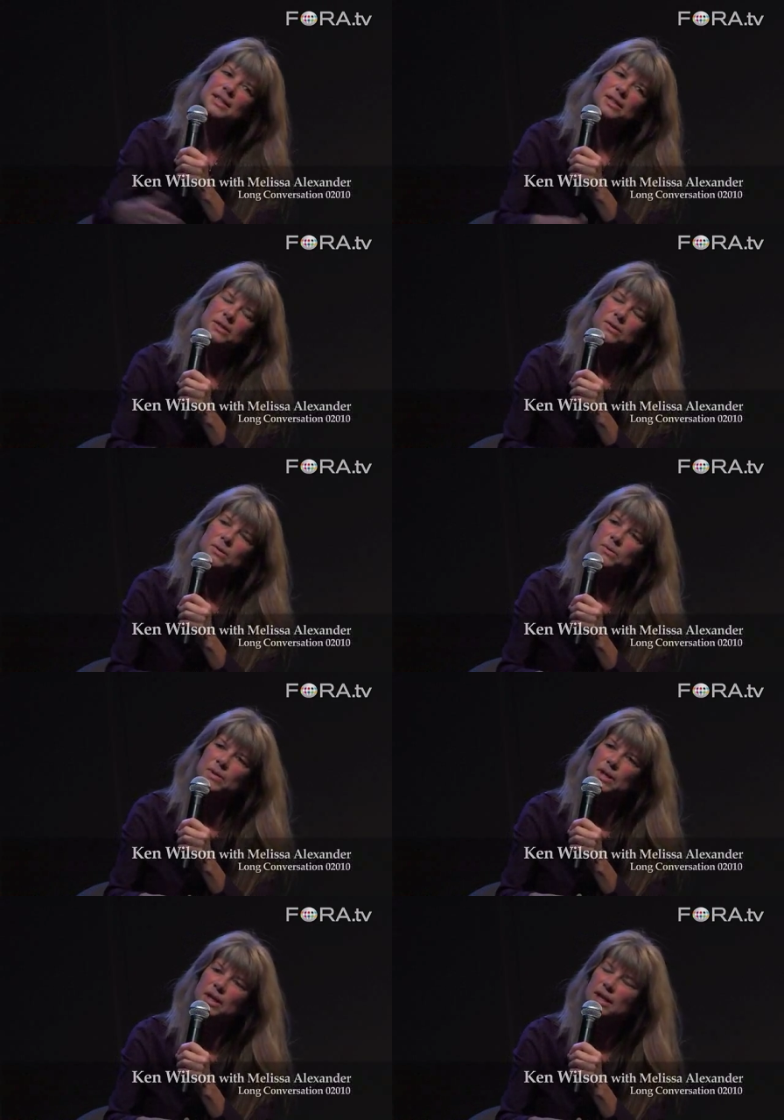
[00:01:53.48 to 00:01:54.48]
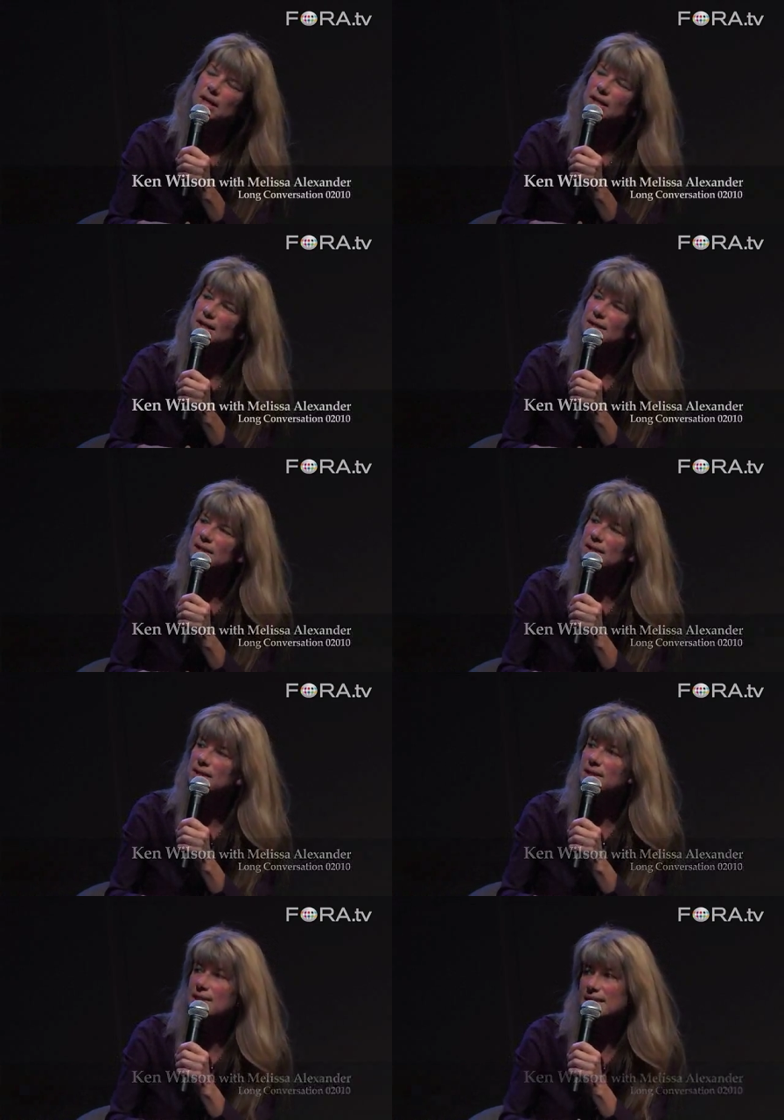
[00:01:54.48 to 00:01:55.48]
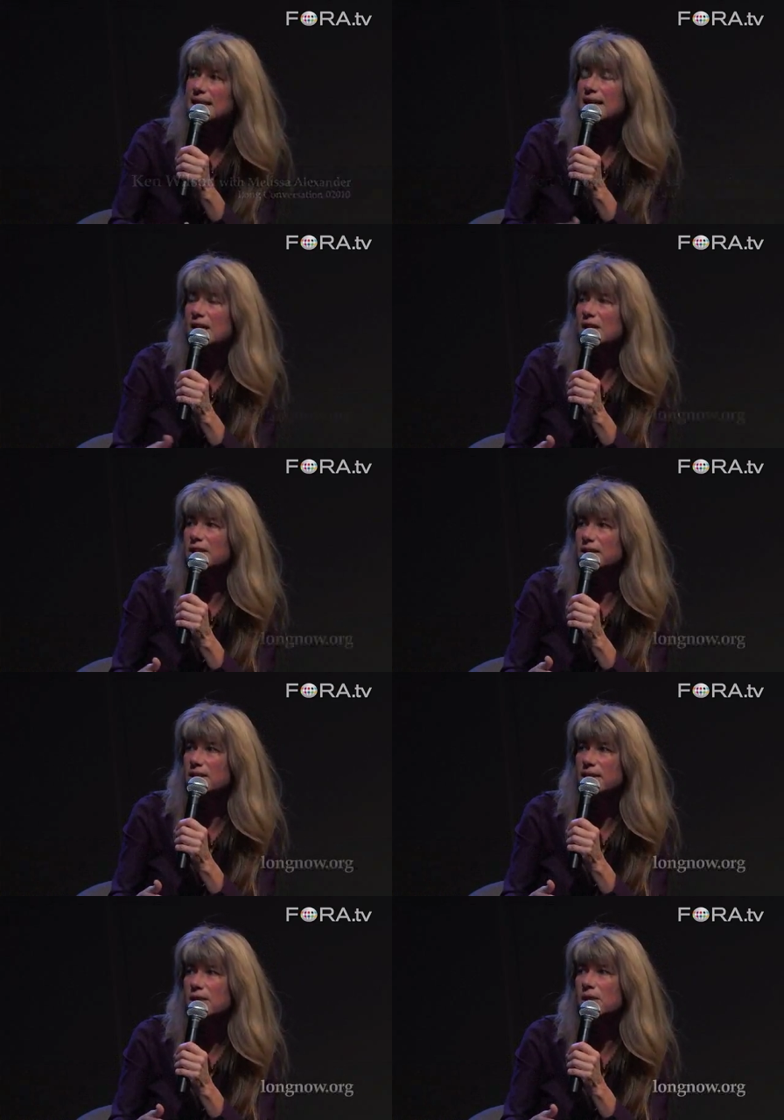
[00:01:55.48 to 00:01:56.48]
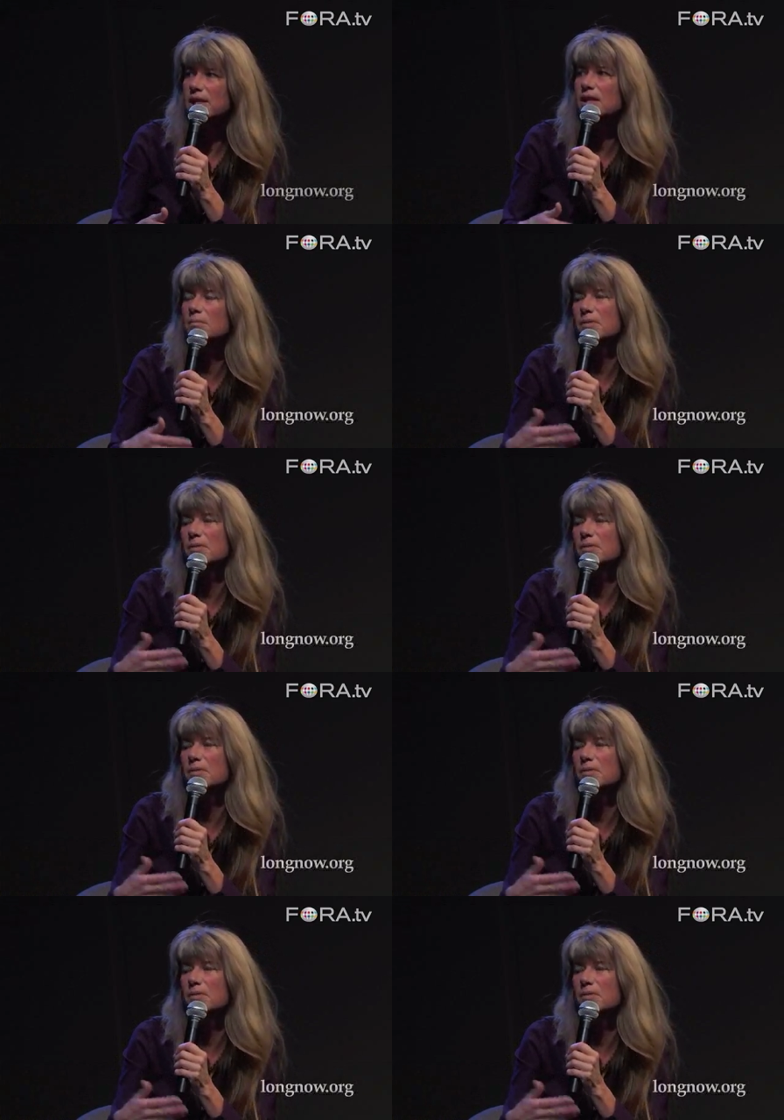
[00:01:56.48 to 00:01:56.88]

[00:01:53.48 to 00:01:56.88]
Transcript: to uh, to sell illegally.